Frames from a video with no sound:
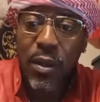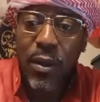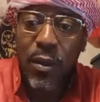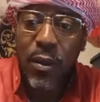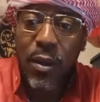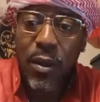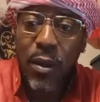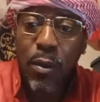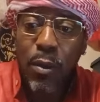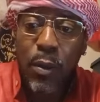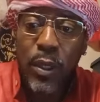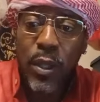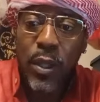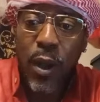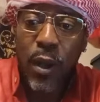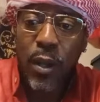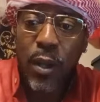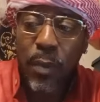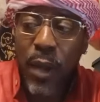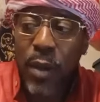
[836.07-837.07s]
When we talk
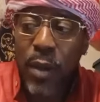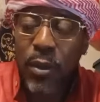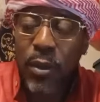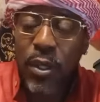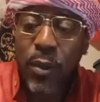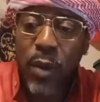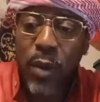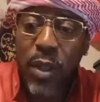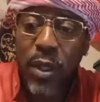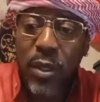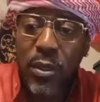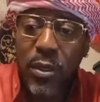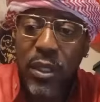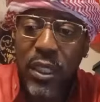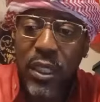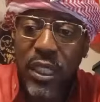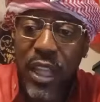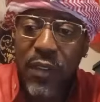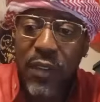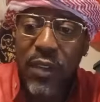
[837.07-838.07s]
about the Resolution
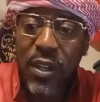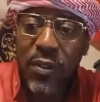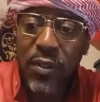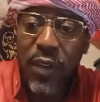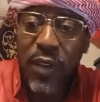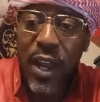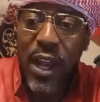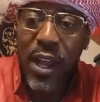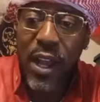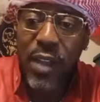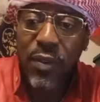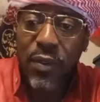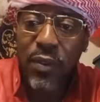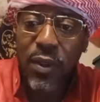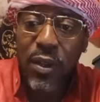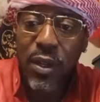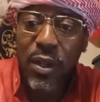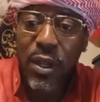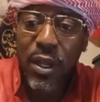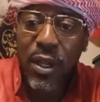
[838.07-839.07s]
75.
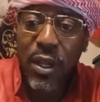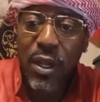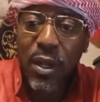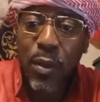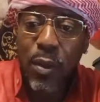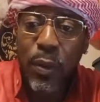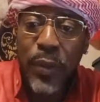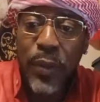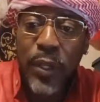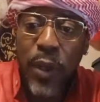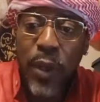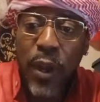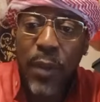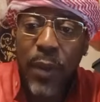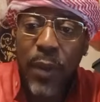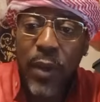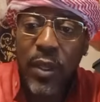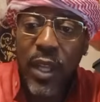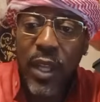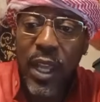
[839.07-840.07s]
When we talk
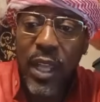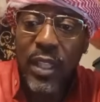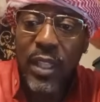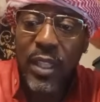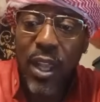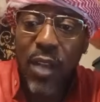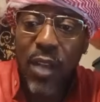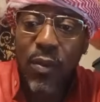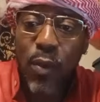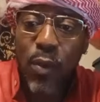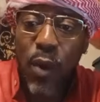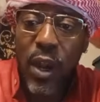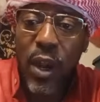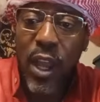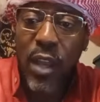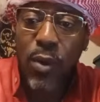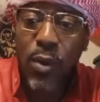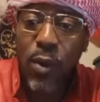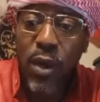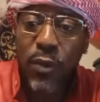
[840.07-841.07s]
about the SF
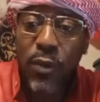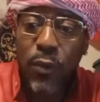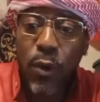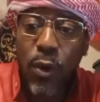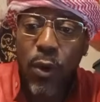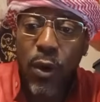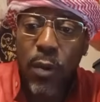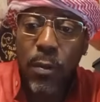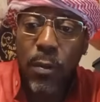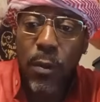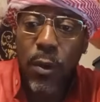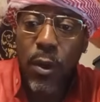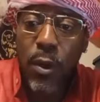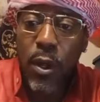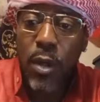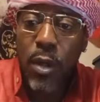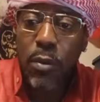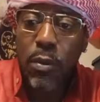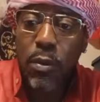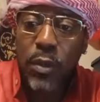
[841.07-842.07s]
181 form.
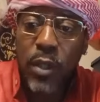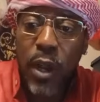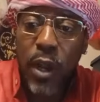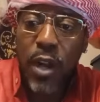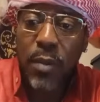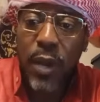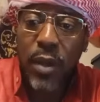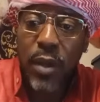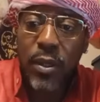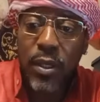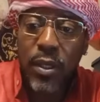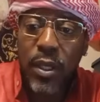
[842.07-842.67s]
When we talk about the